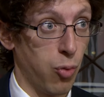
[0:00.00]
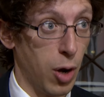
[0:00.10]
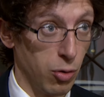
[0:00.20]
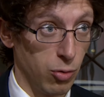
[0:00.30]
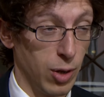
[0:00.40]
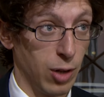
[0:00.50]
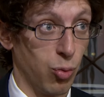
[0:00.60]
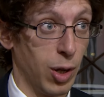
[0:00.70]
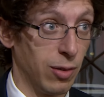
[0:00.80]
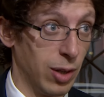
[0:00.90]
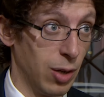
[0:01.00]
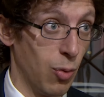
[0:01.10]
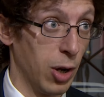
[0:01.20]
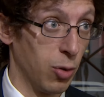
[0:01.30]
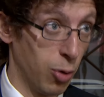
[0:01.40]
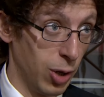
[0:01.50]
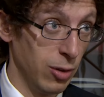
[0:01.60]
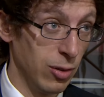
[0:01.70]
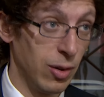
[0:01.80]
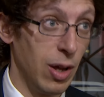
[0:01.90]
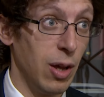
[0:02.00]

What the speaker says: 120 riot police,